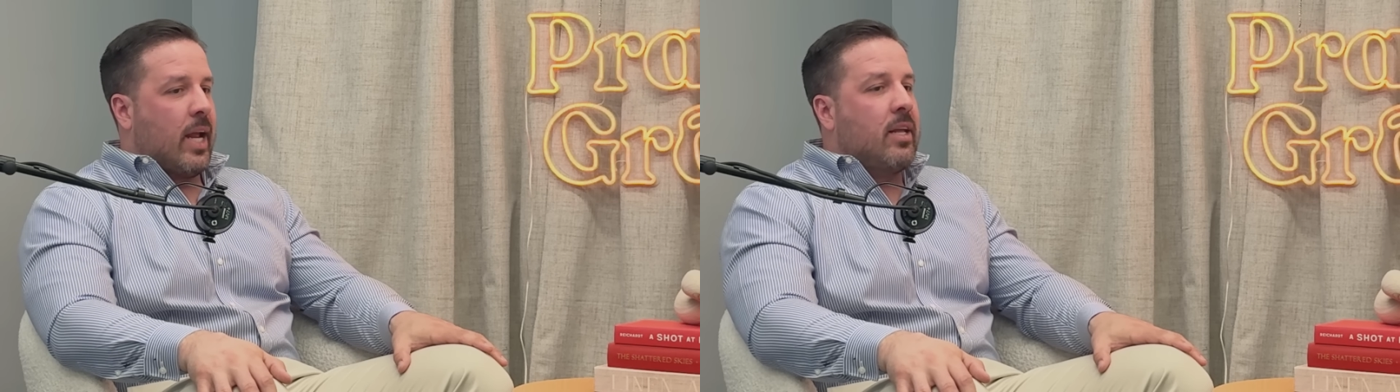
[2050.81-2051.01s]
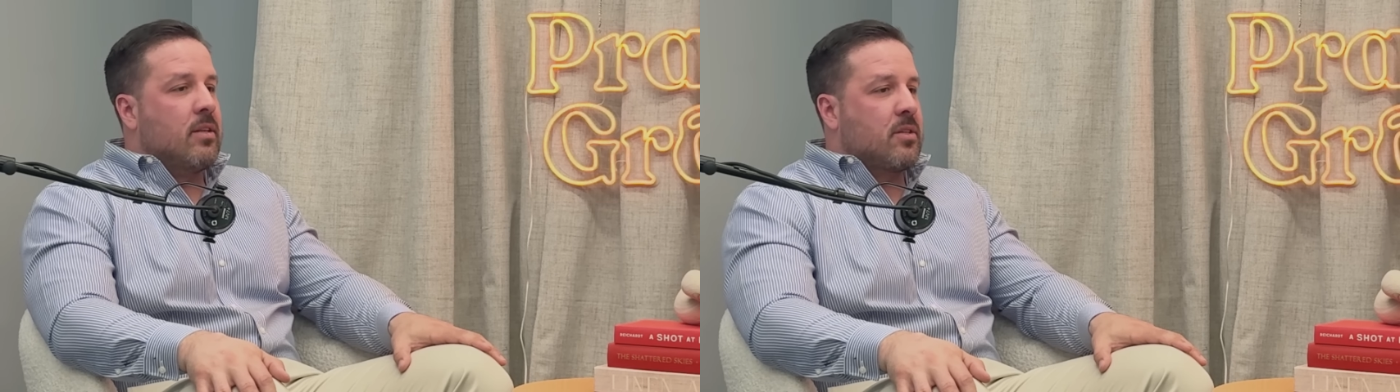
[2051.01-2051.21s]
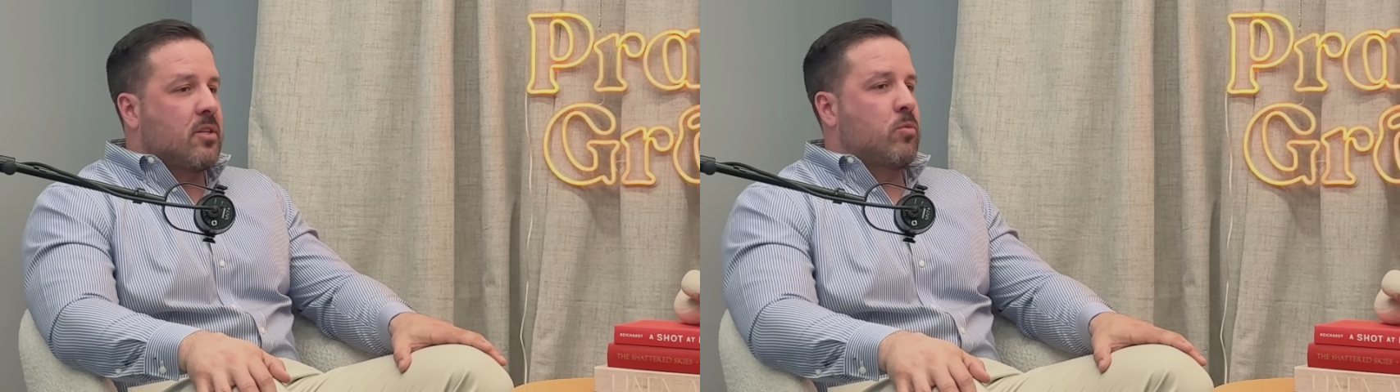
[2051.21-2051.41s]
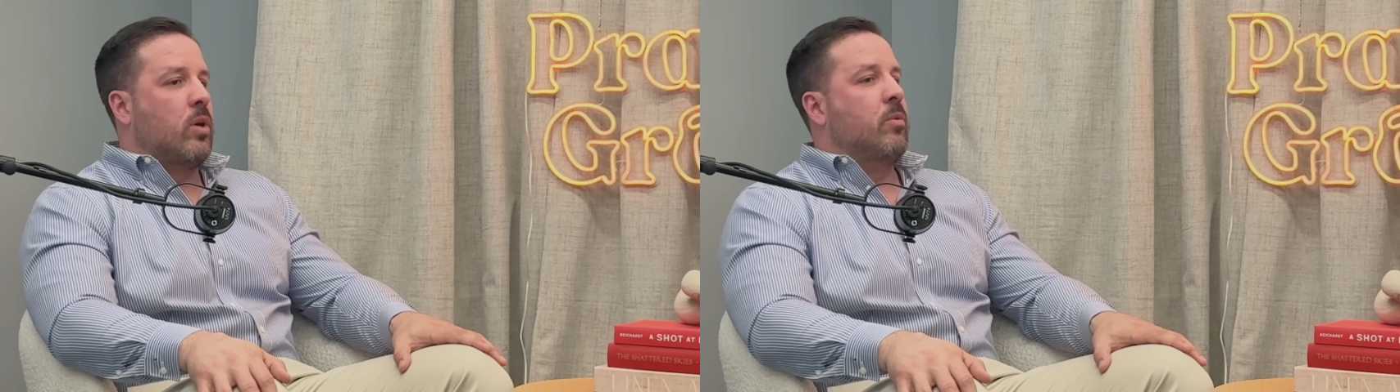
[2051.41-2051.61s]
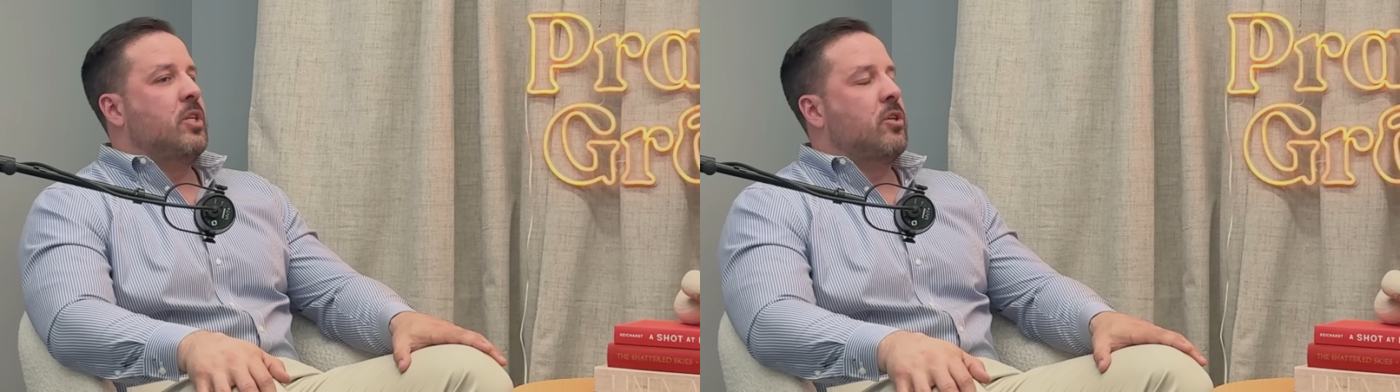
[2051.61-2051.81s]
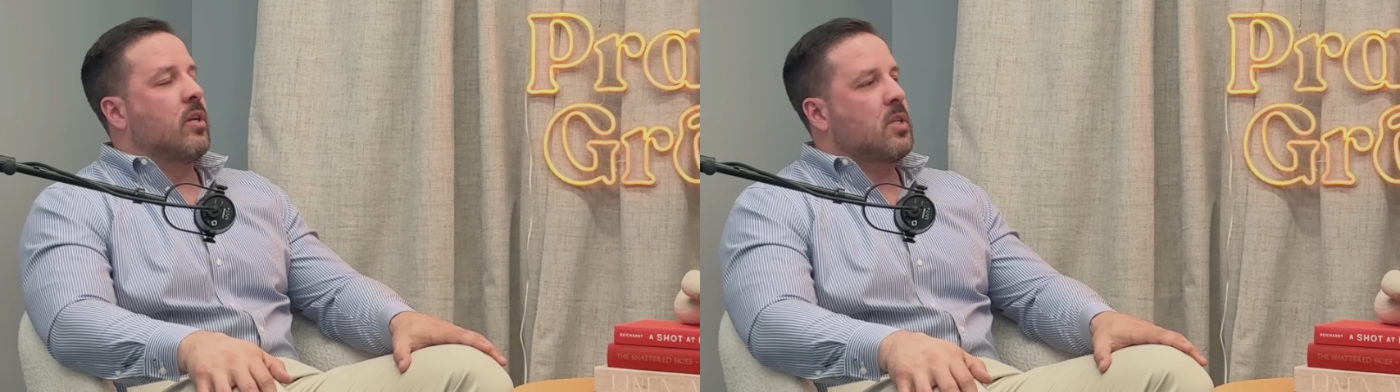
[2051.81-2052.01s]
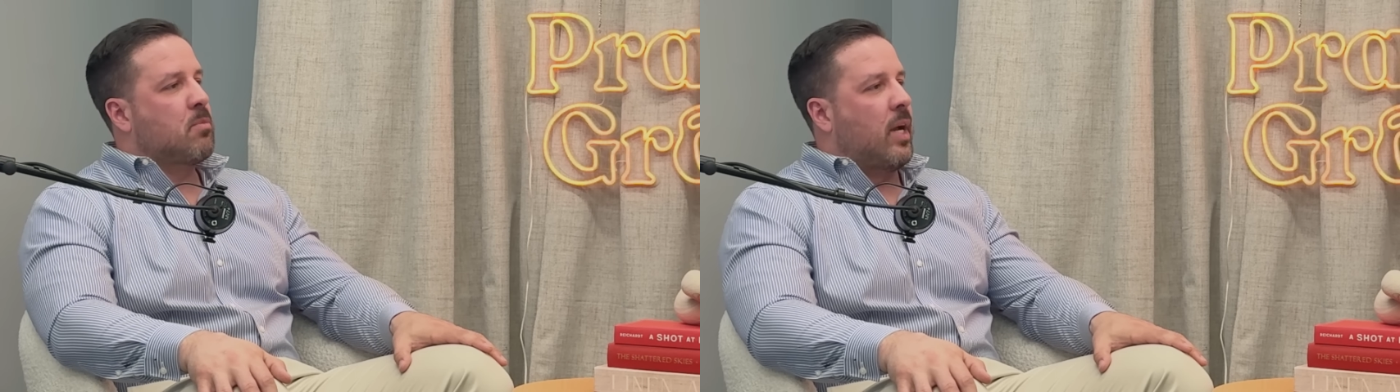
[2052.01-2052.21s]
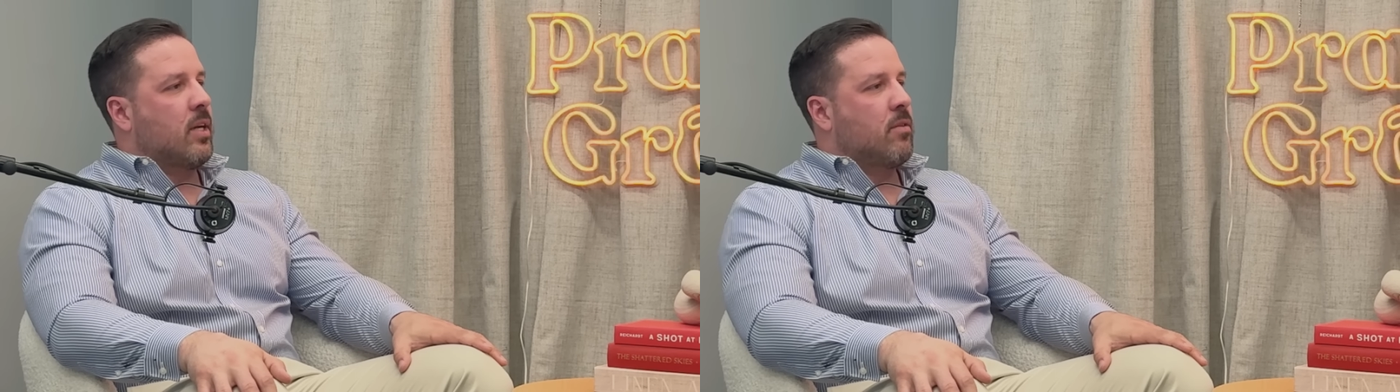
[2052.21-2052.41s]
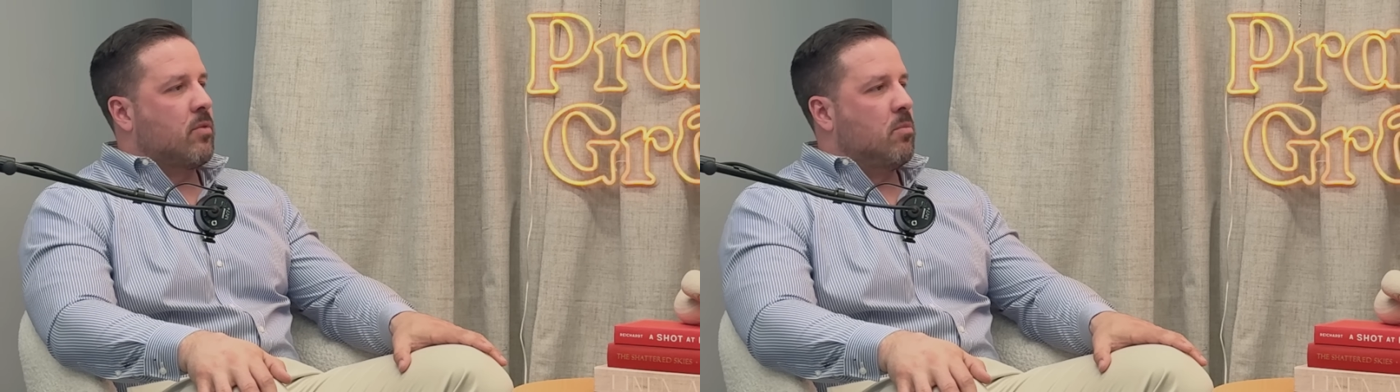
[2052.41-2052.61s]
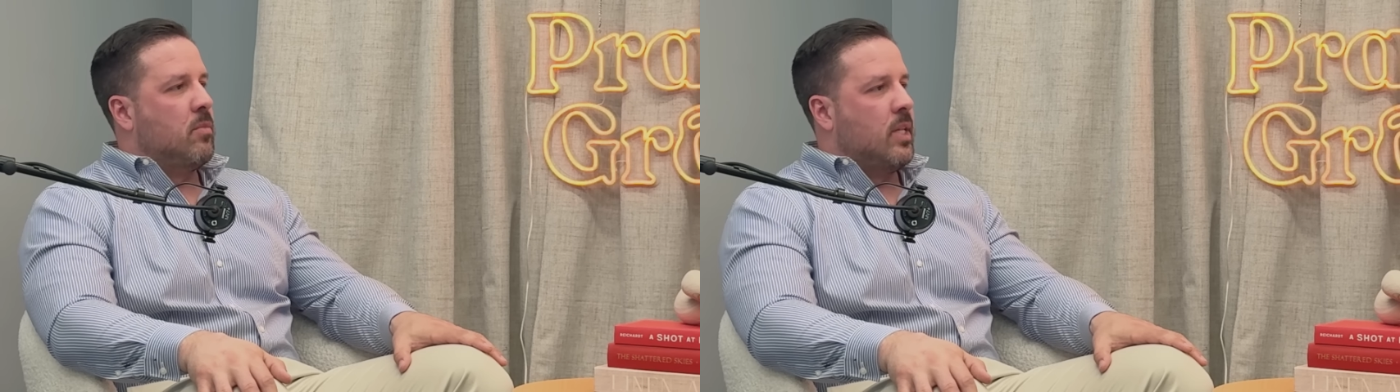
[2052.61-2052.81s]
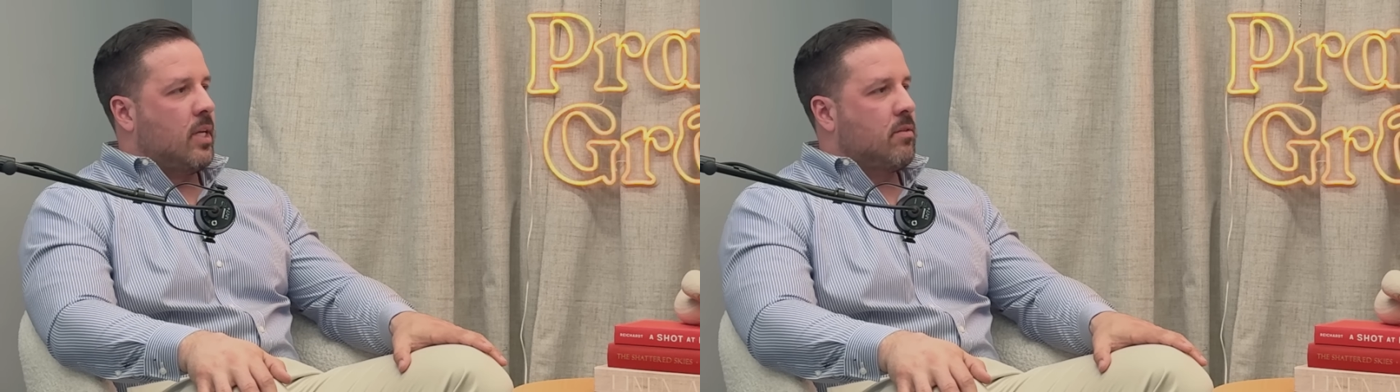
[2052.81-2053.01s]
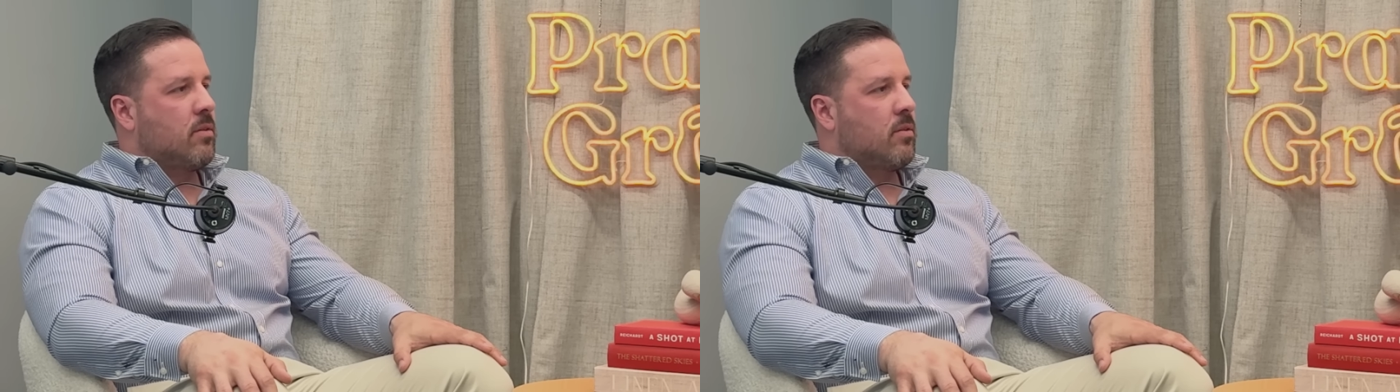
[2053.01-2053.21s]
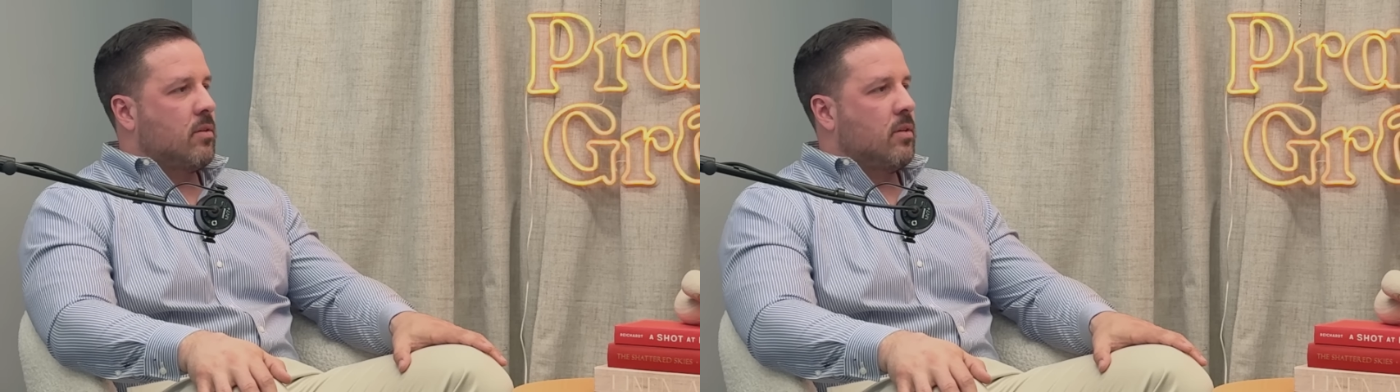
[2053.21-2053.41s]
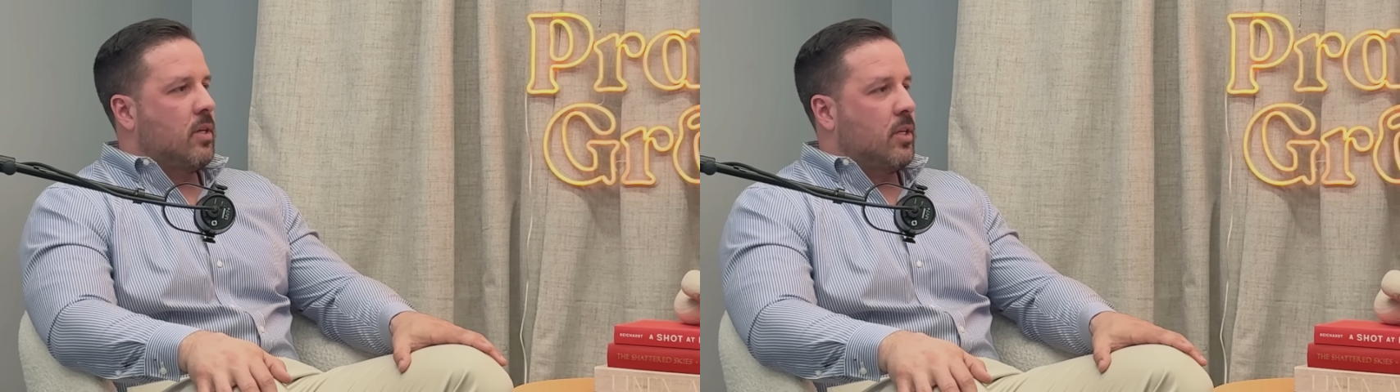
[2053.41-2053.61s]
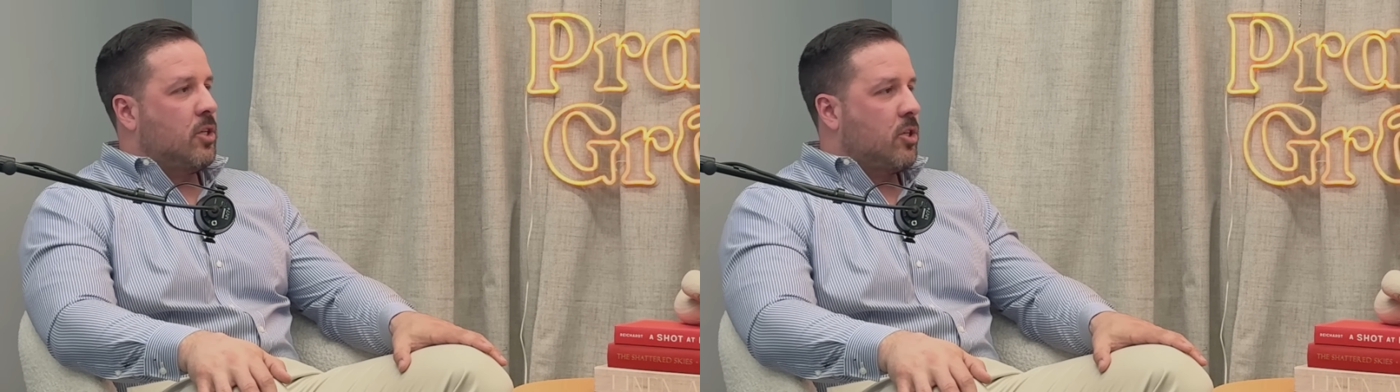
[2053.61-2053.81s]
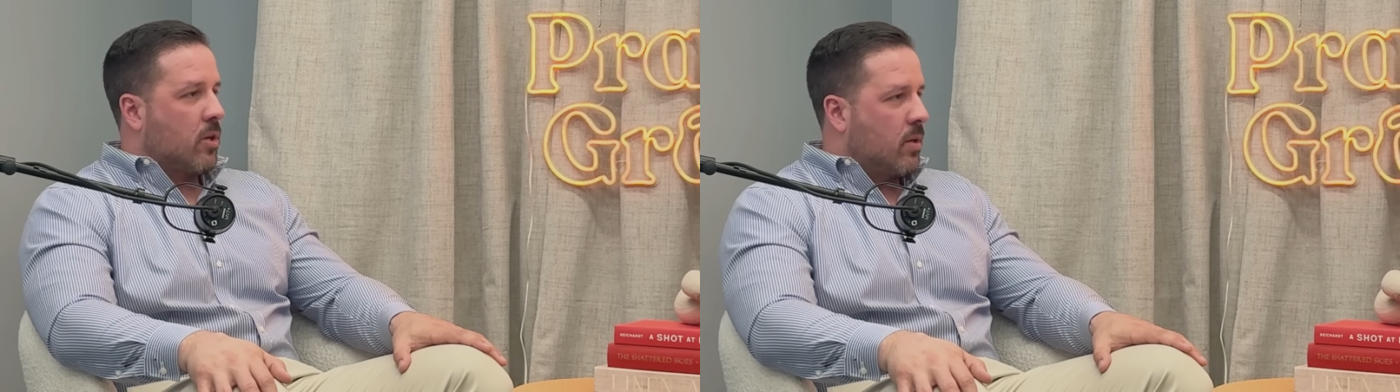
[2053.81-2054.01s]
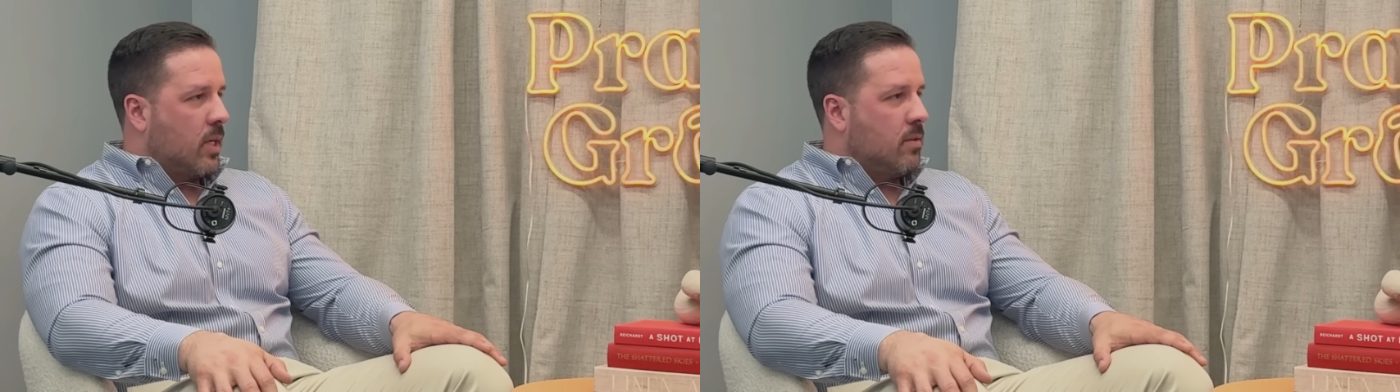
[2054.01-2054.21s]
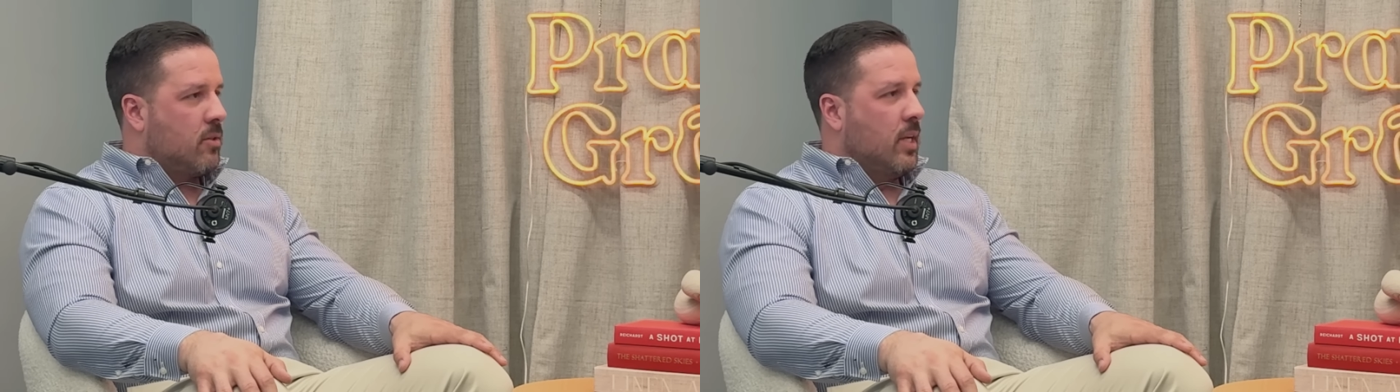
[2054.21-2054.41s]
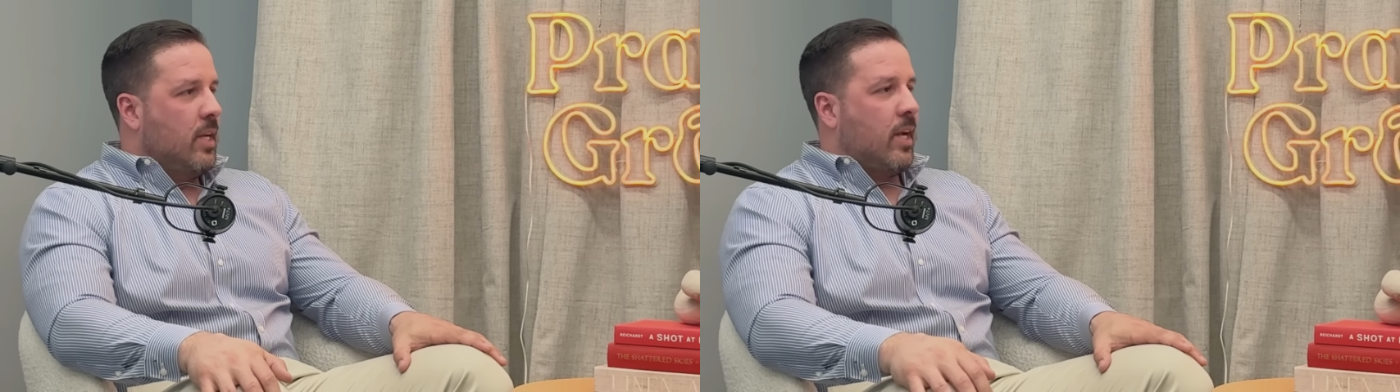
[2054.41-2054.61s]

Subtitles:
hey, this is what we should expect from this insurance.